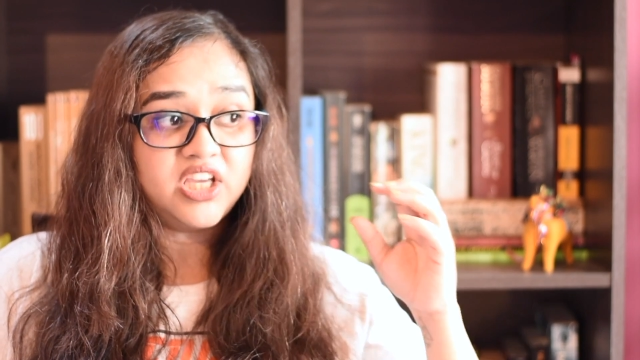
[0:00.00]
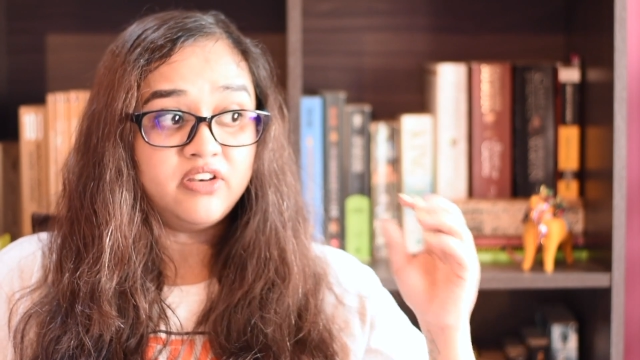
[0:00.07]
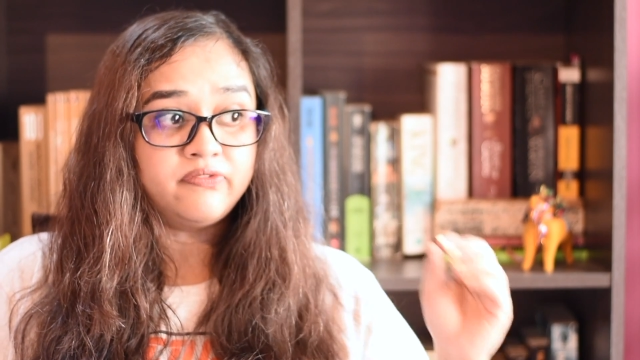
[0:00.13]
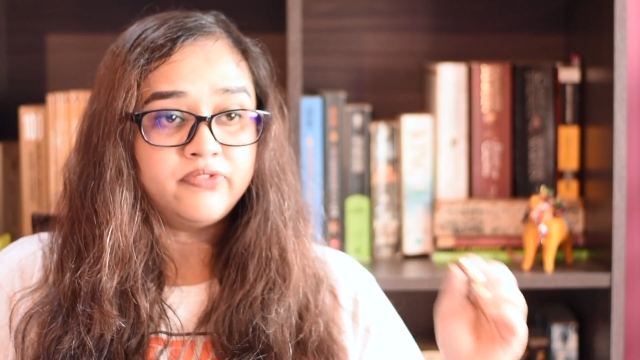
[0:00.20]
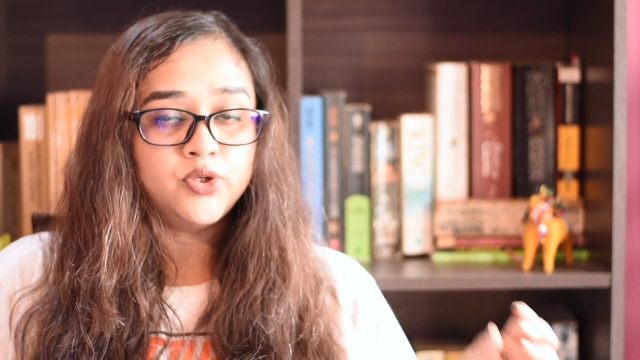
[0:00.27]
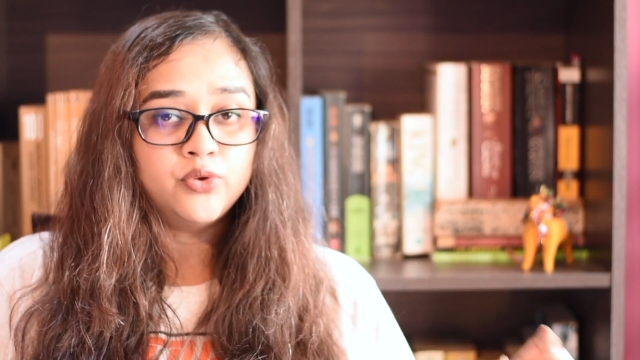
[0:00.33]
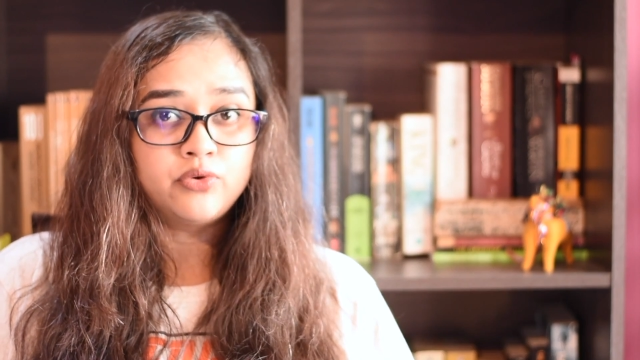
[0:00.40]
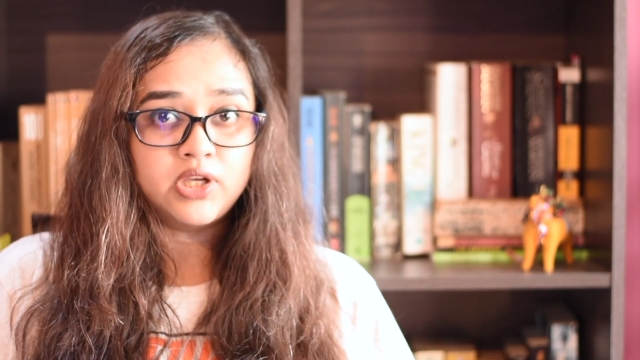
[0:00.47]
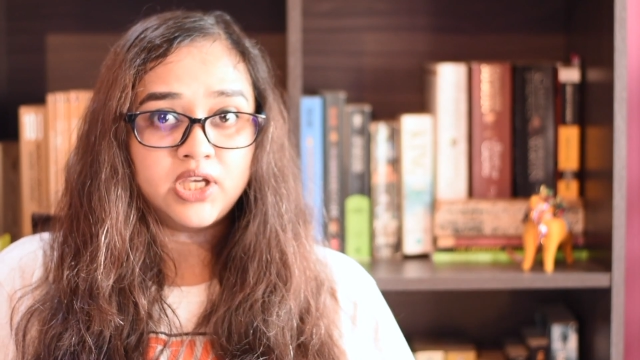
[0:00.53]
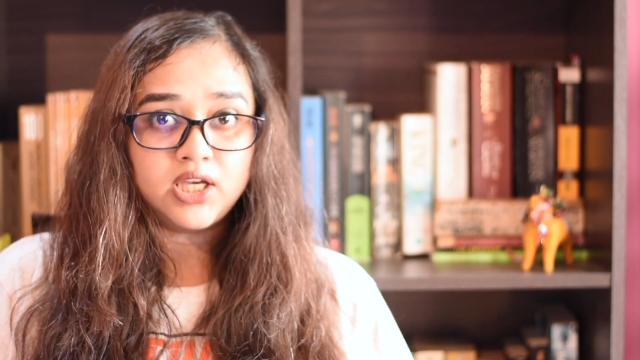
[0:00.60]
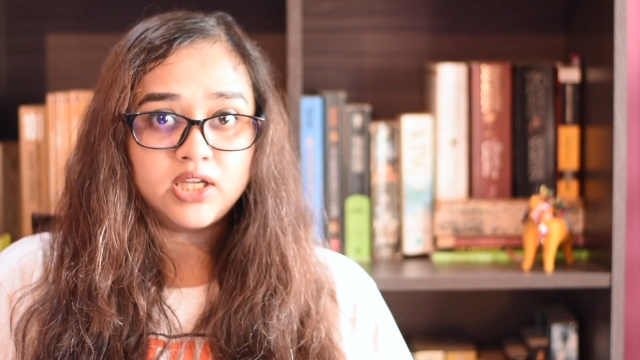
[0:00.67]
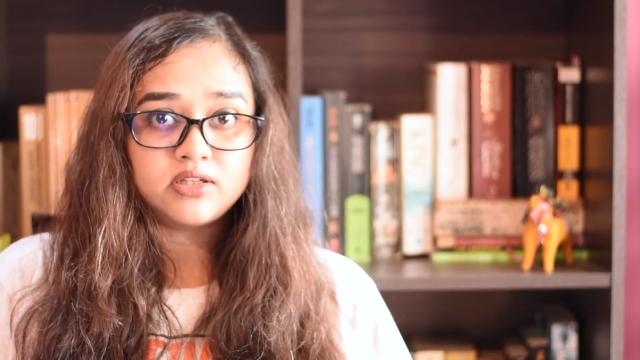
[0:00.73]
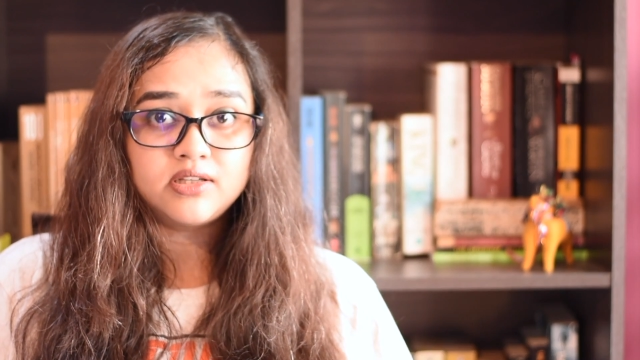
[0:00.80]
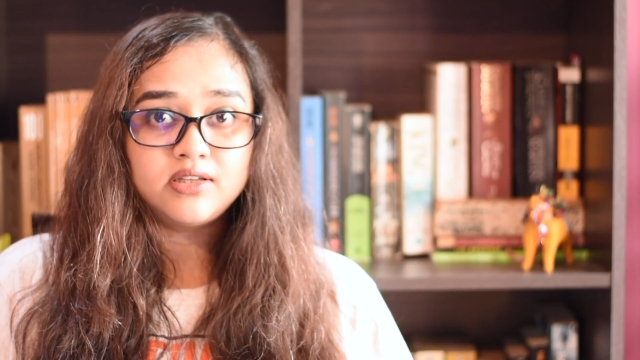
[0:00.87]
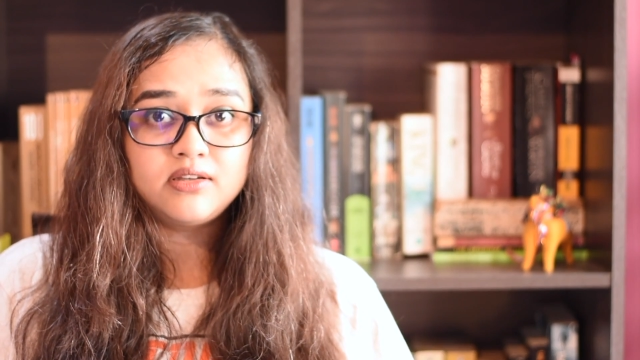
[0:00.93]

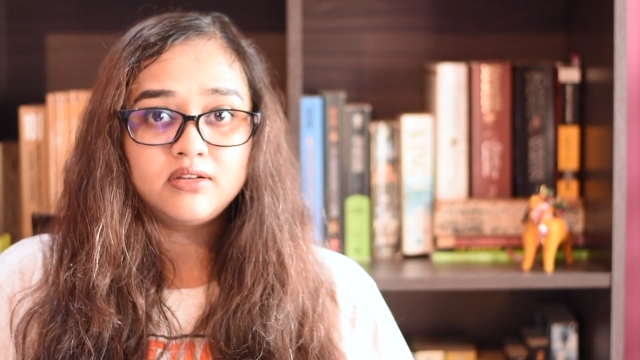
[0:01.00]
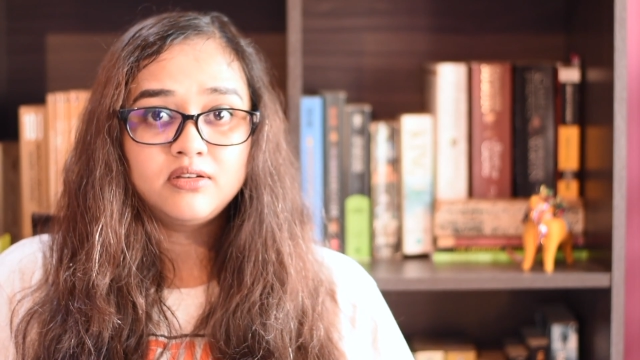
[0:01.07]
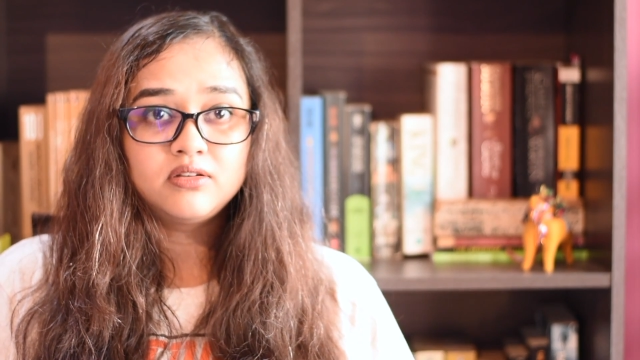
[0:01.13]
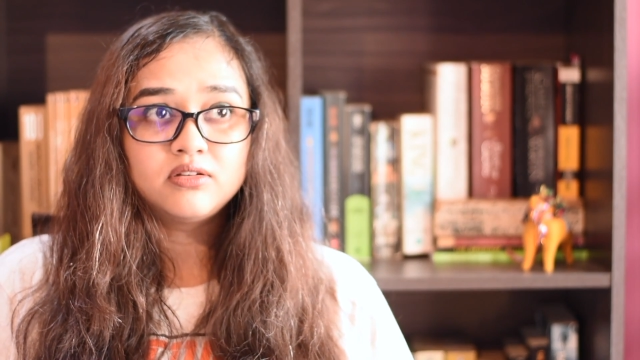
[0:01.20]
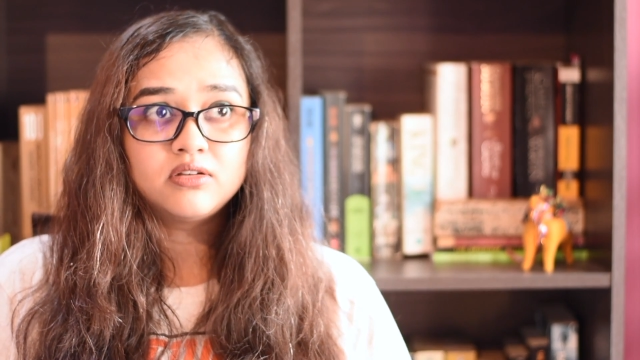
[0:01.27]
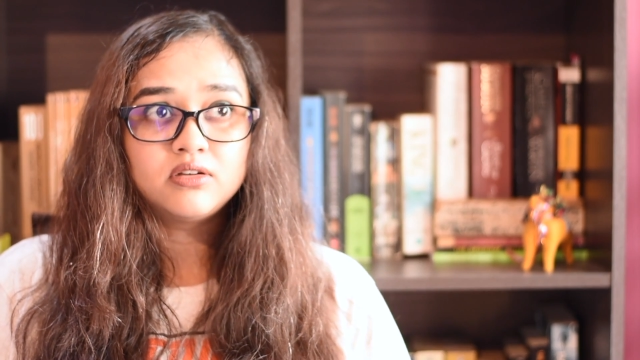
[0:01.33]
infuriating